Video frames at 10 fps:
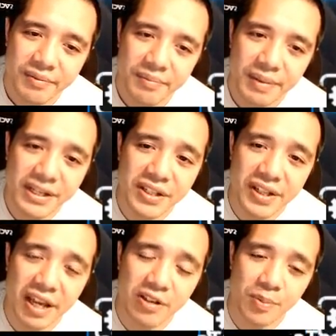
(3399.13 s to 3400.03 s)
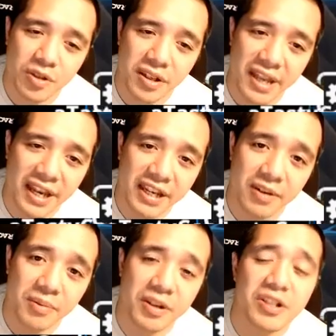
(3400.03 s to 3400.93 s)
Basically, I was supposed to attack here.
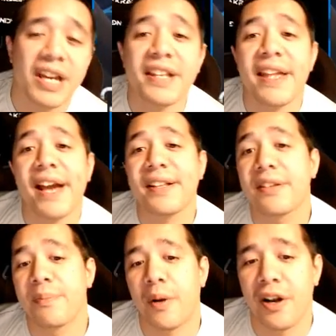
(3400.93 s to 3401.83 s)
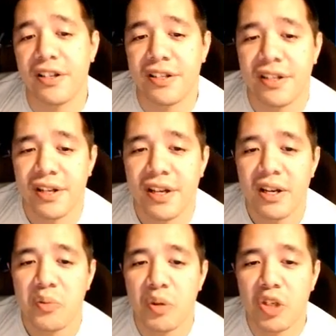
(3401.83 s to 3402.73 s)
Because I attacked the boss,
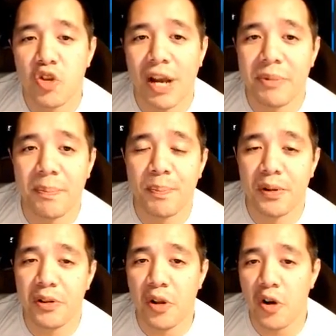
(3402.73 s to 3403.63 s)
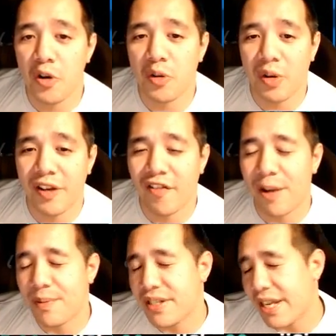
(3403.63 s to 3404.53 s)
we dropped it below
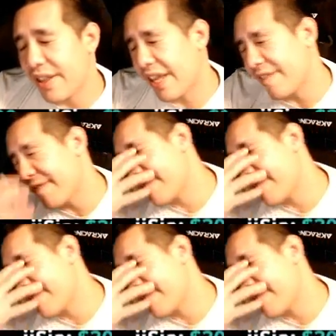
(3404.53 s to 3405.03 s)
25% life.